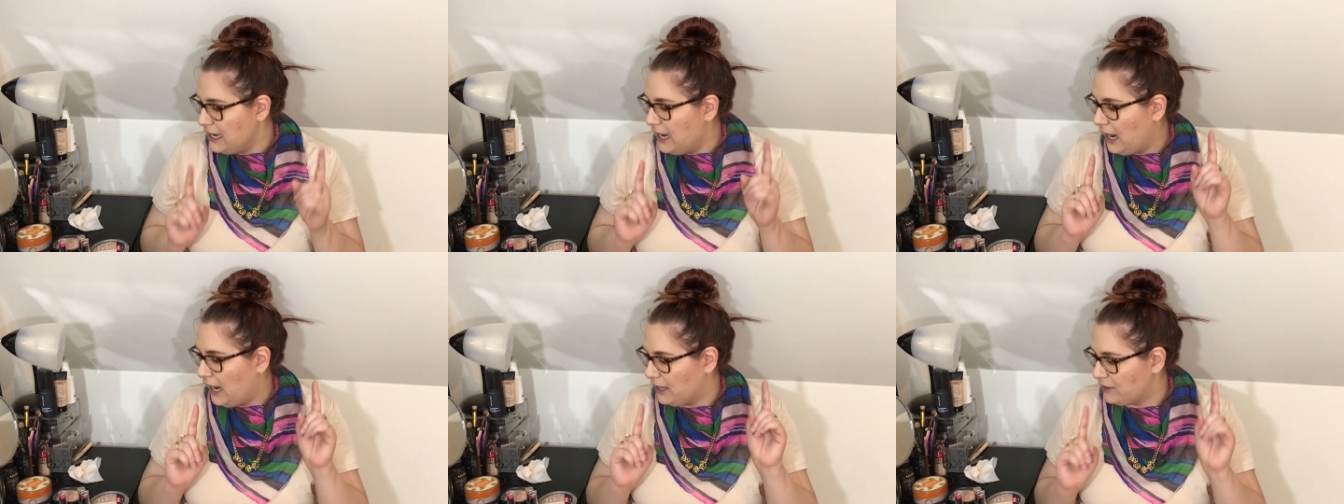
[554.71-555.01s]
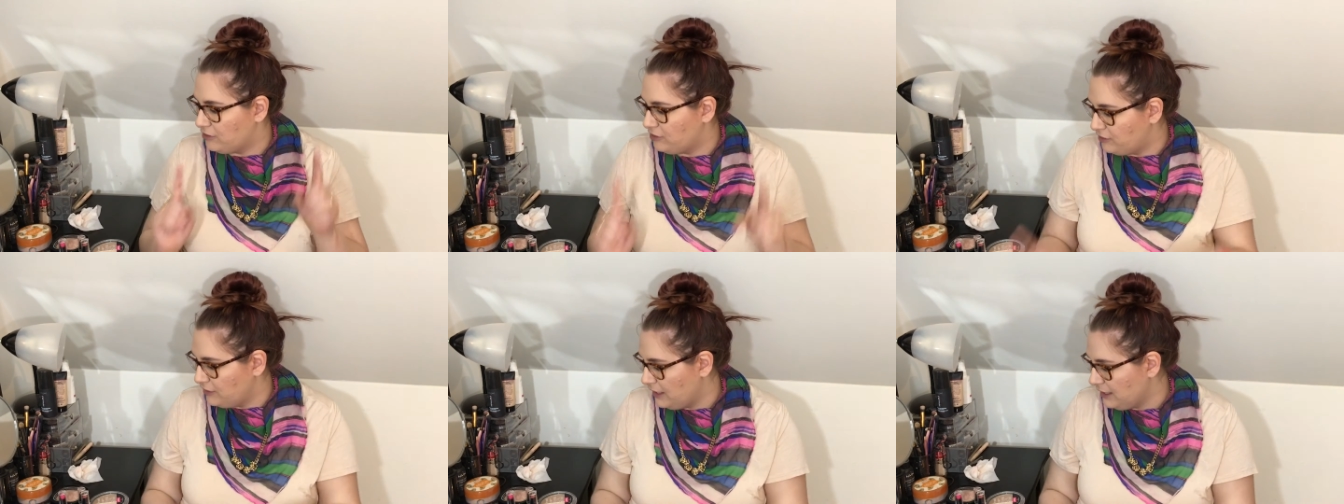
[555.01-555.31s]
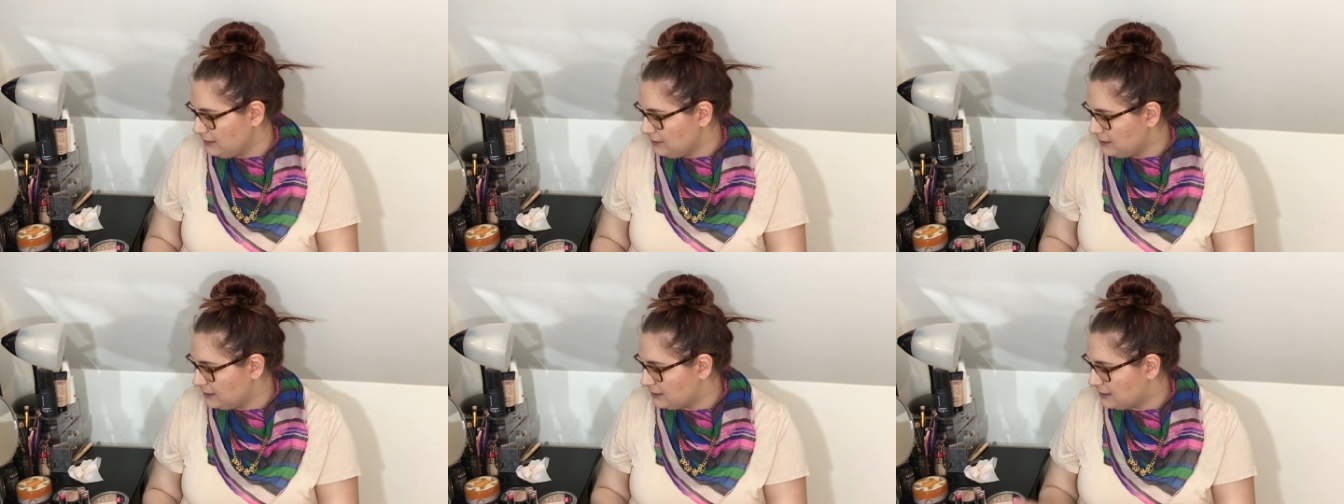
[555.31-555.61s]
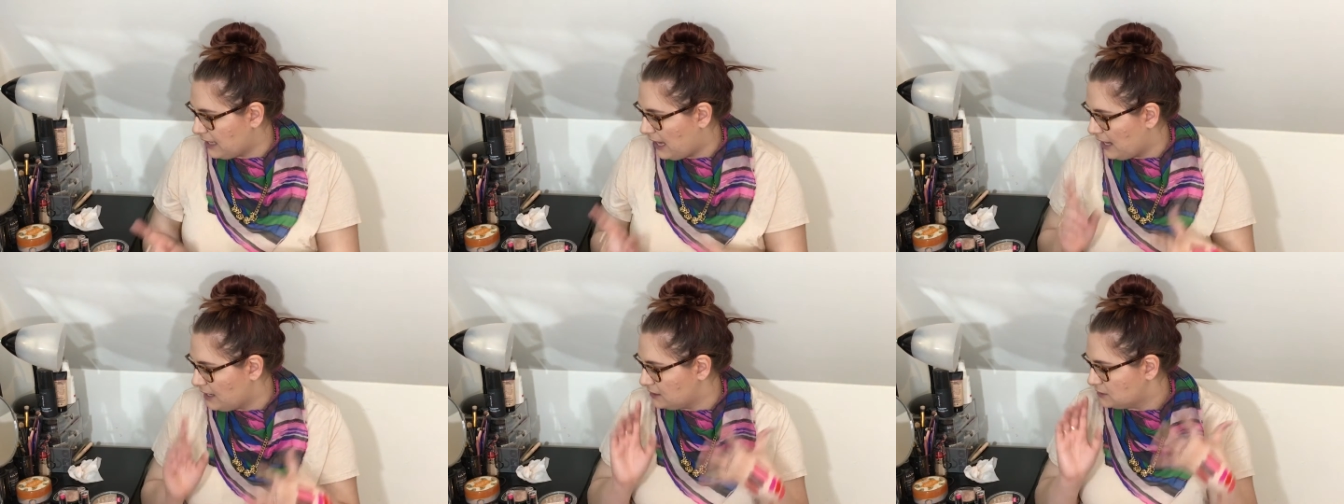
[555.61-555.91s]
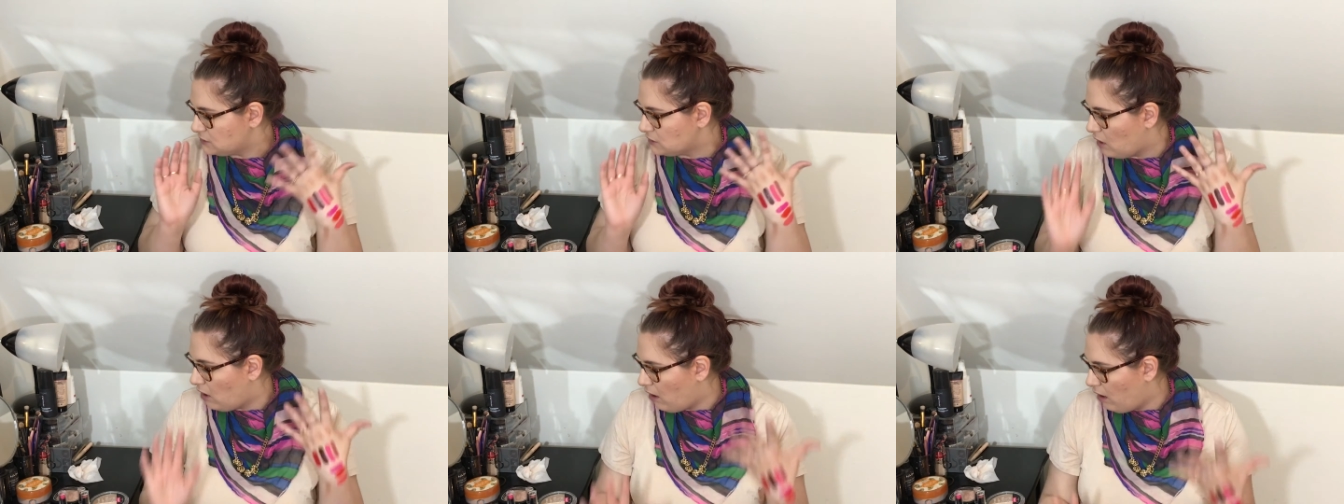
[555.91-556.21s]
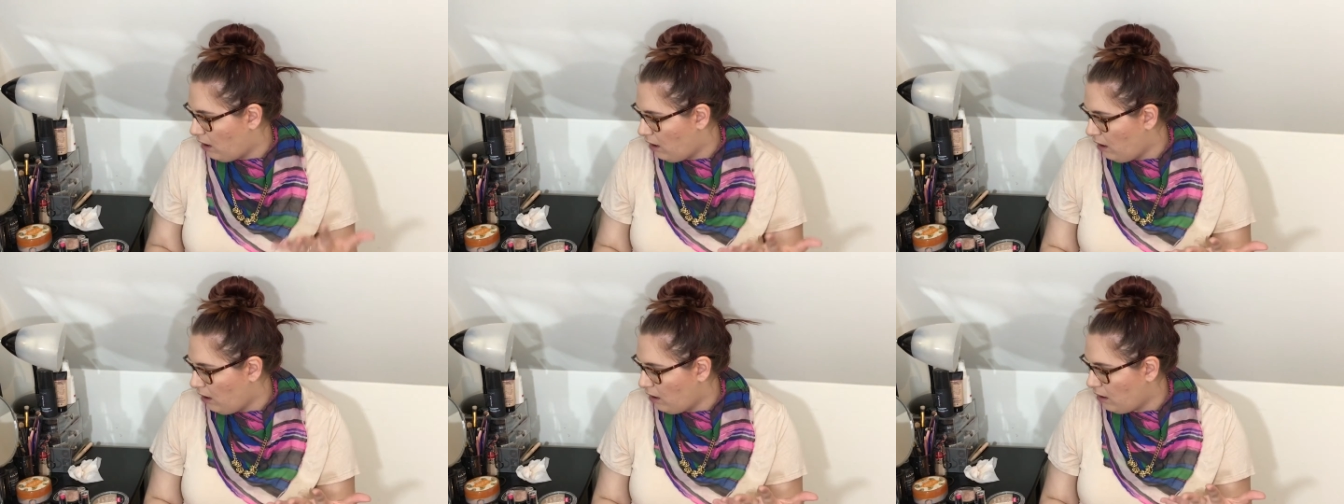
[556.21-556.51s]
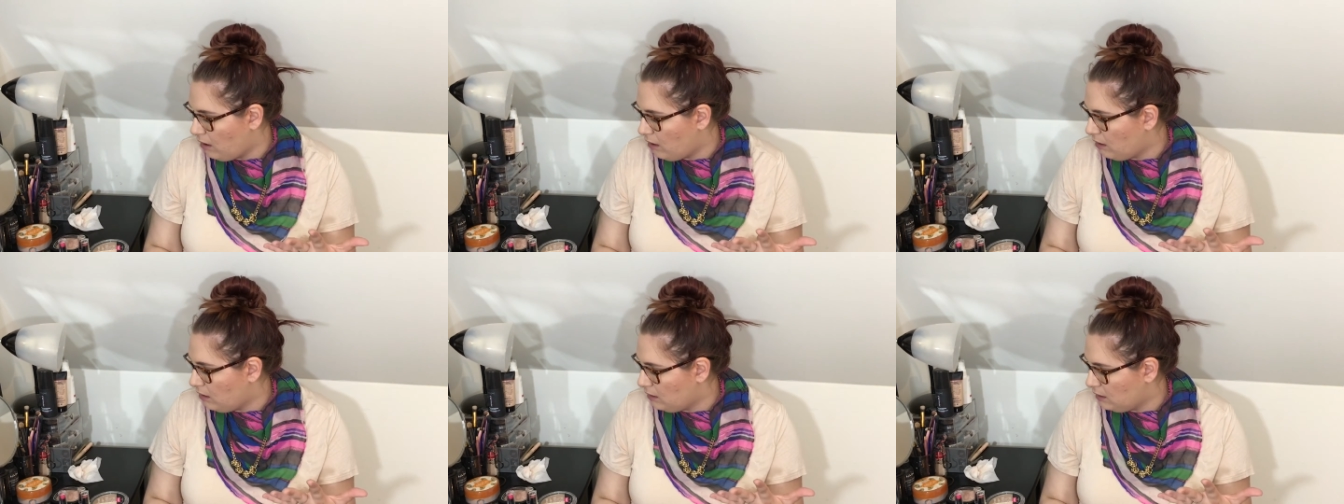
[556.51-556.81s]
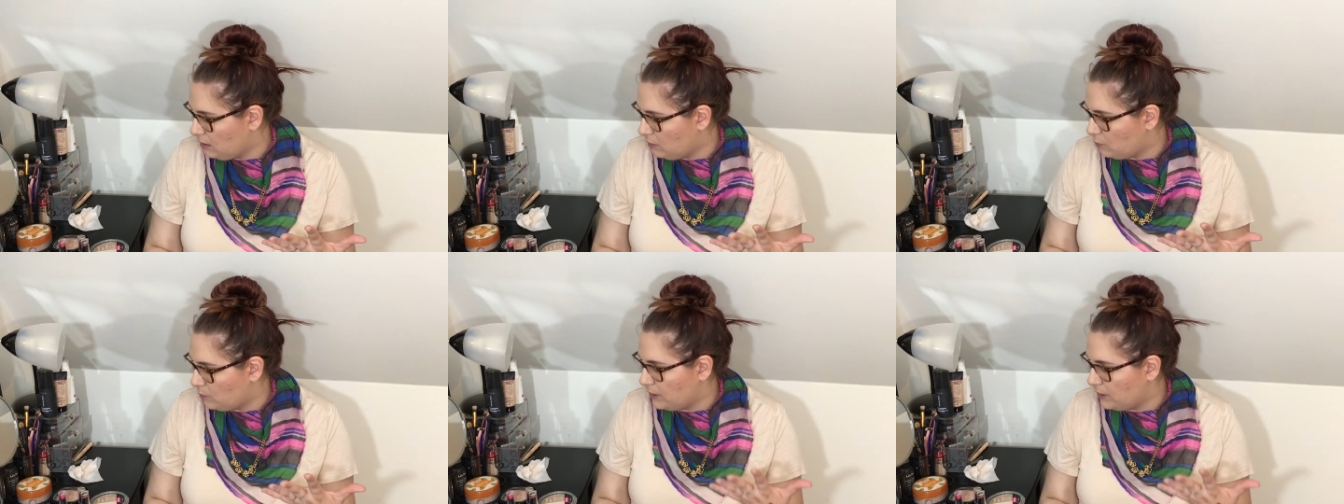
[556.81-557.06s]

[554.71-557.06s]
I think that is all